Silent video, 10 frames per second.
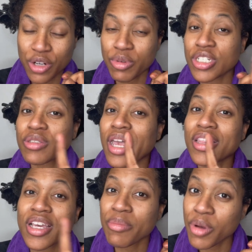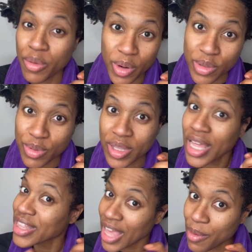which is like the Camille Rose one,
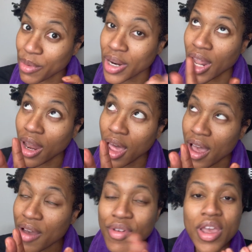like that one I love,